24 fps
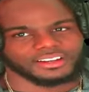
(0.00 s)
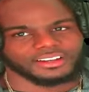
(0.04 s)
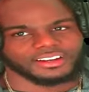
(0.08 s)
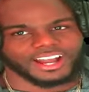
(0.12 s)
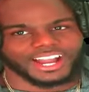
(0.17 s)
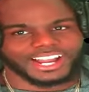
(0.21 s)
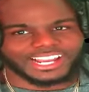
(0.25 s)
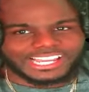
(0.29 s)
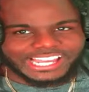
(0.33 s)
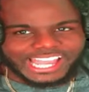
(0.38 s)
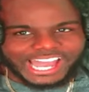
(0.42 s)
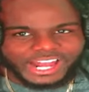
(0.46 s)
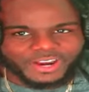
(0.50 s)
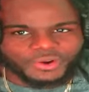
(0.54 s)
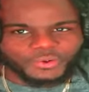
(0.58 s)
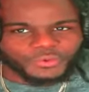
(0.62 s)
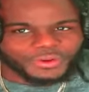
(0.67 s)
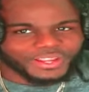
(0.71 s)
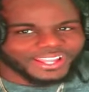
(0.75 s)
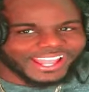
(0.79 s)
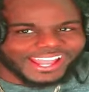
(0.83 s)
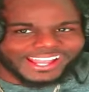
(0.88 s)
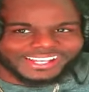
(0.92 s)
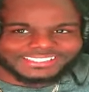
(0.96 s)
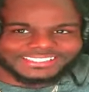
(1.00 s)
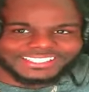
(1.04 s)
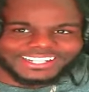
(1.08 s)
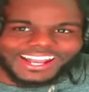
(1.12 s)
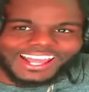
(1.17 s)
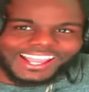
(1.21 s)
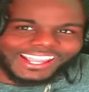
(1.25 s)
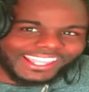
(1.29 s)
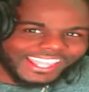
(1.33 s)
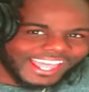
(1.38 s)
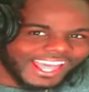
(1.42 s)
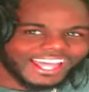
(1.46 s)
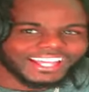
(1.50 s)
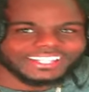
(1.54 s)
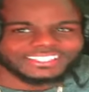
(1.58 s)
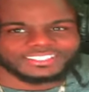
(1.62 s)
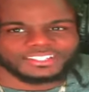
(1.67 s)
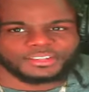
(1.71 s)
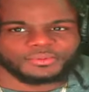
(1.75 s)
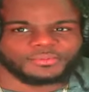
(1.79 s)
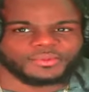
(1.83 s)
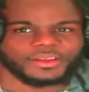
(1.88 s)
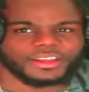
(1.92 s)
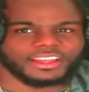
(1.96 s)
I gotta react to that Caskey,
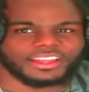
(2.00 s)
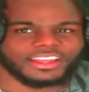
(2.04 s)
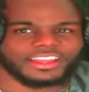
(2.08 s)
man.